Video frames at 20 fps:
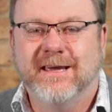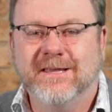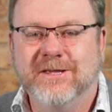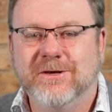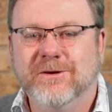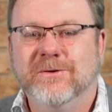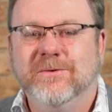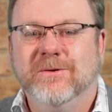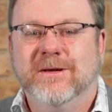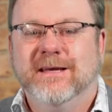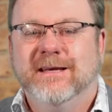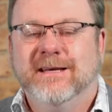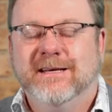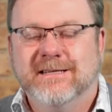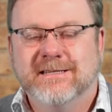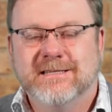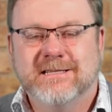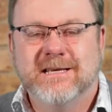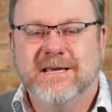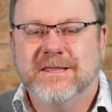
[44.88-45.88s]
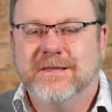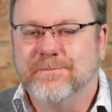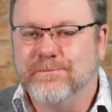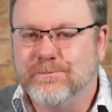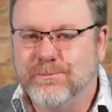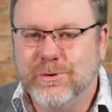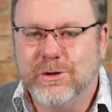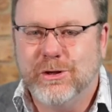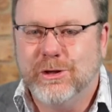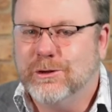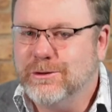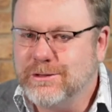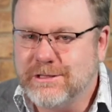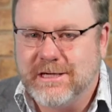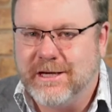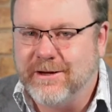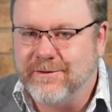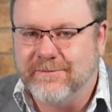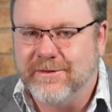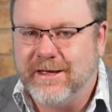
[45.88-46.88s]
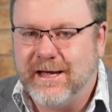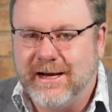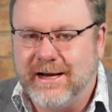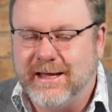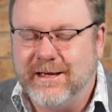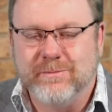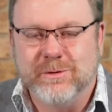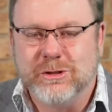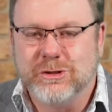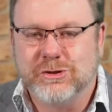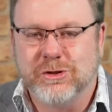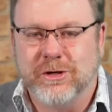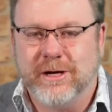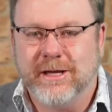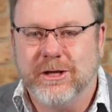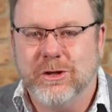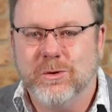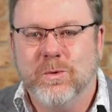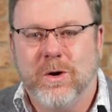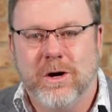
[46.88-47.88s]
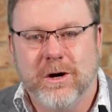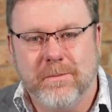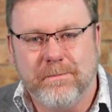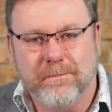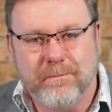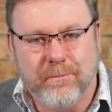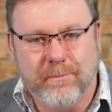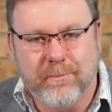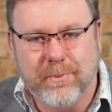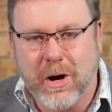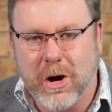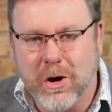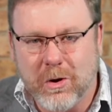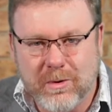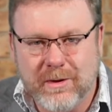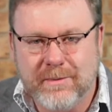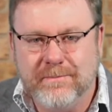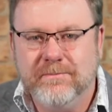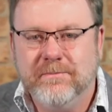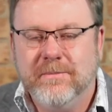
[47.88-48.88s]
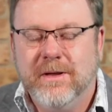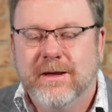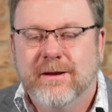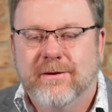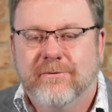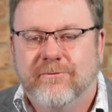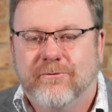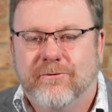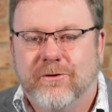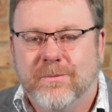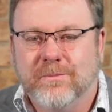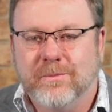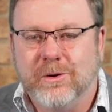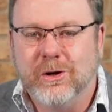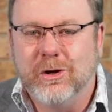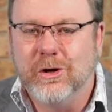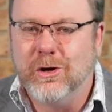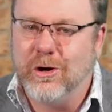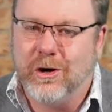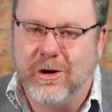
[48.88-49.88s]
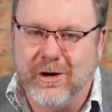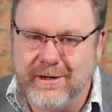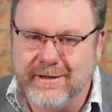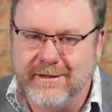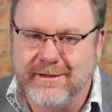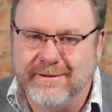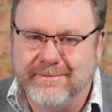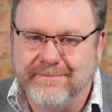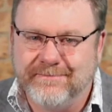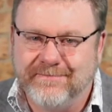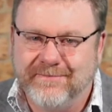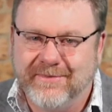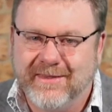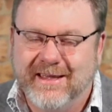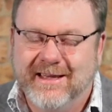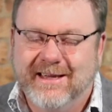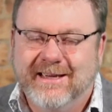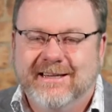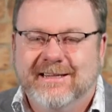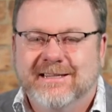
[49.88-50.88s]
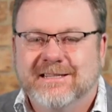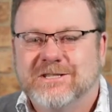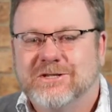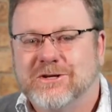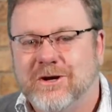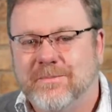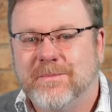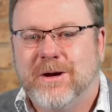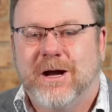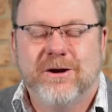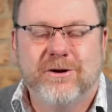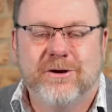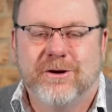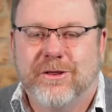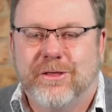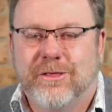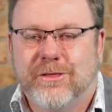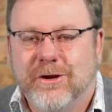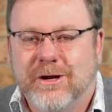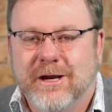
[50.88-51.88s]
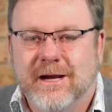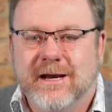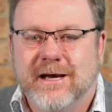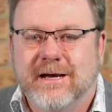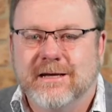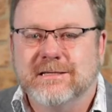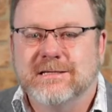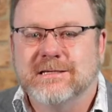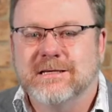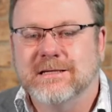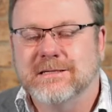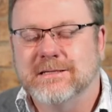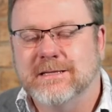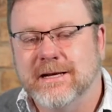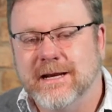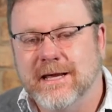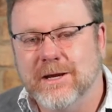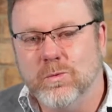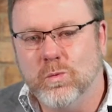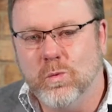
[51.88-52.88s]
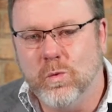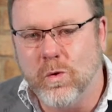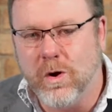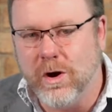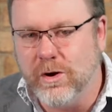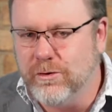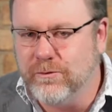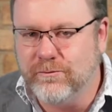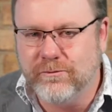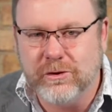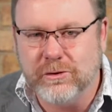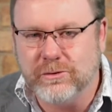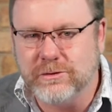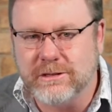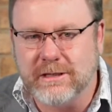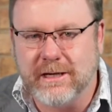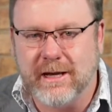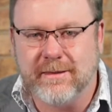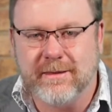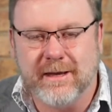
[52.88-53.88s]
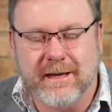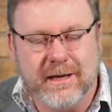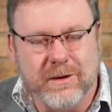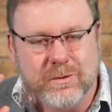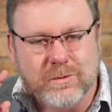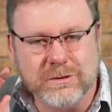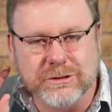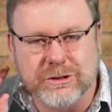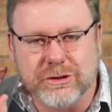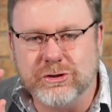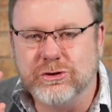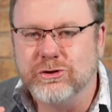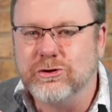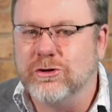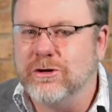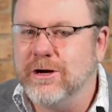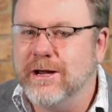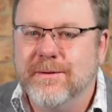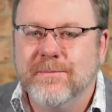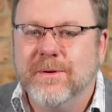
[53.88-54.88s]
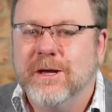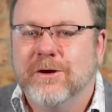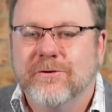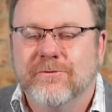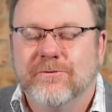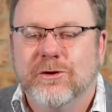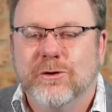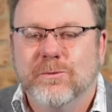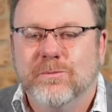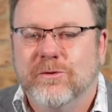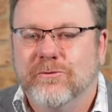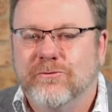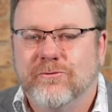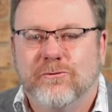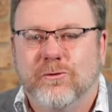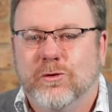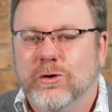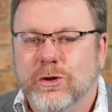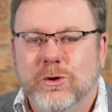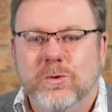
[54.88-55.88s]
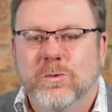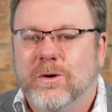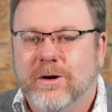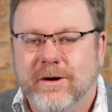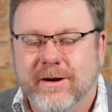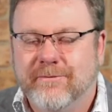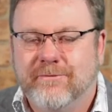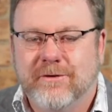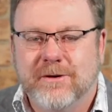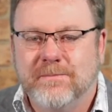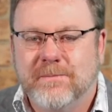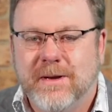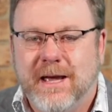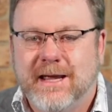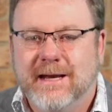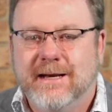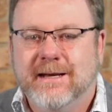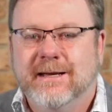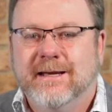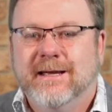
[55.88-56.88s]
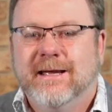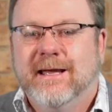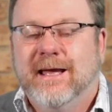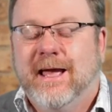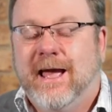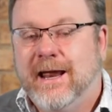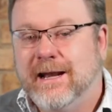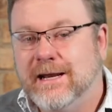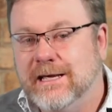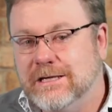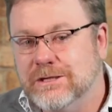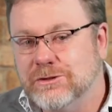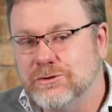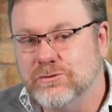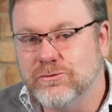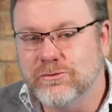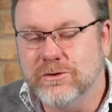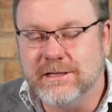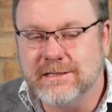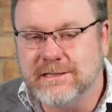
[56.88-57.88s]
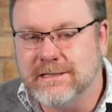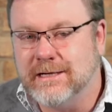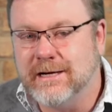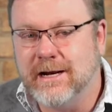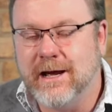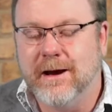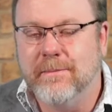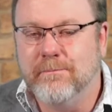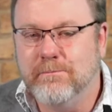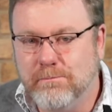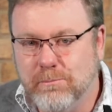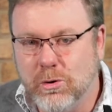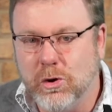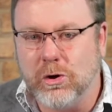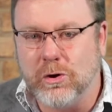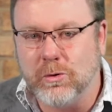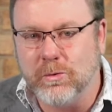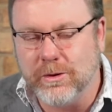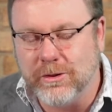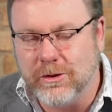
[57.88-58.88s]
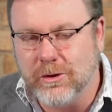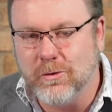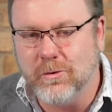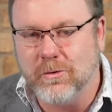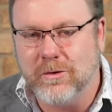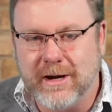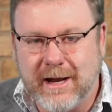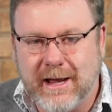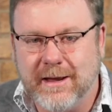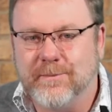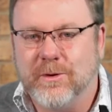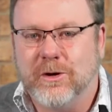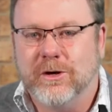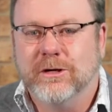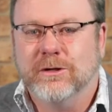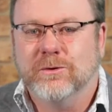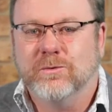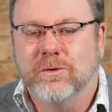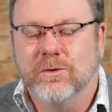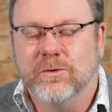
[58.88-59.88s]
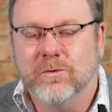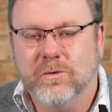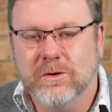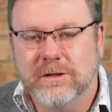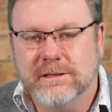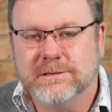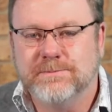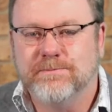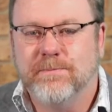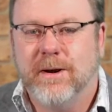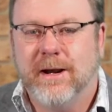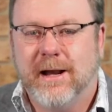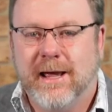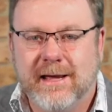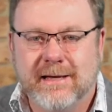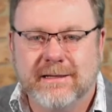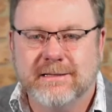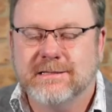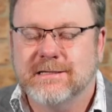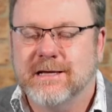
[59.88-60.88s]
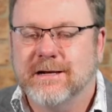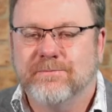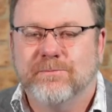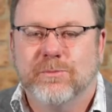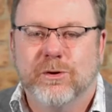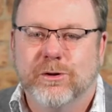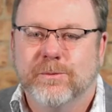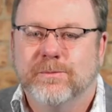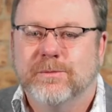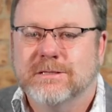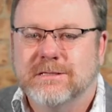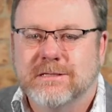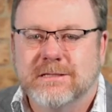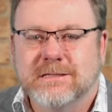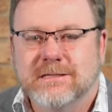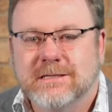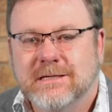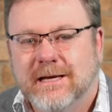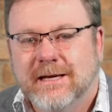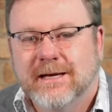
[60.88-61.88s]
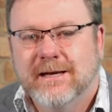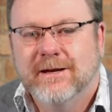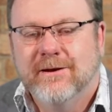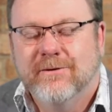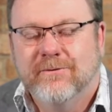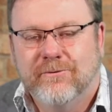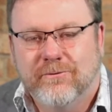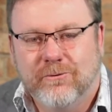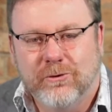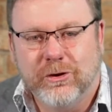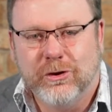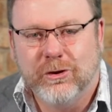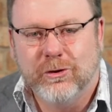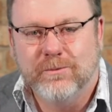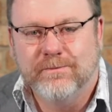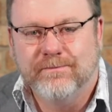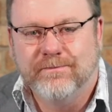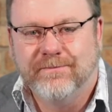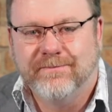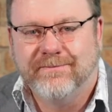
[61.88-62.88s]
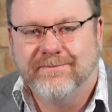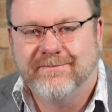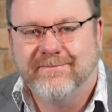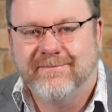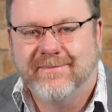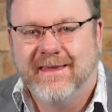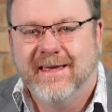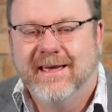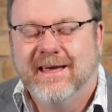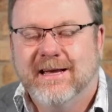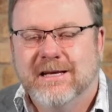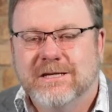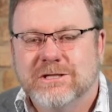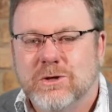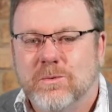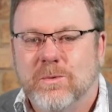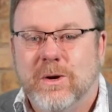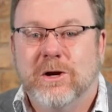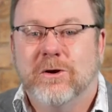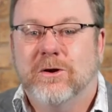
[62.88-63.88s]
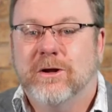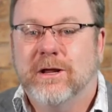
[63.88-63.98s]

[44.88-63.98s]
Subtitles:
Can you see the beauty of that imagery? You are a poem from God. Psalm 139 says that He wove you together. He was dreaming of you before you were even made. And He's written a book with your name on it, with all His plans and purposes for you. So we're